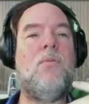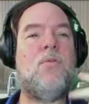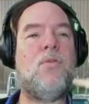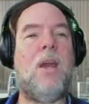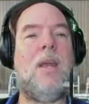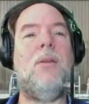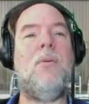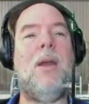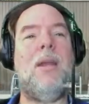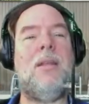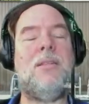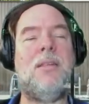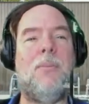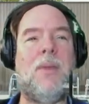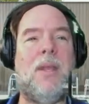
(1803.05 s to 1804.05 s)
trying to
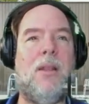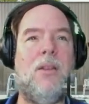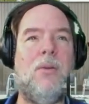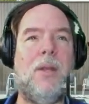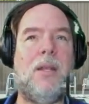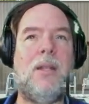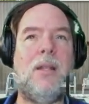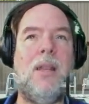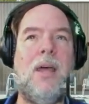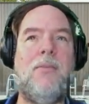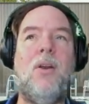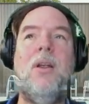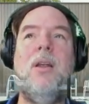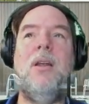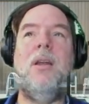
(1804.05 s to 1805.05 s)
write something a little bit
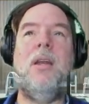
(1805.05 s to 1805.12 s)
clever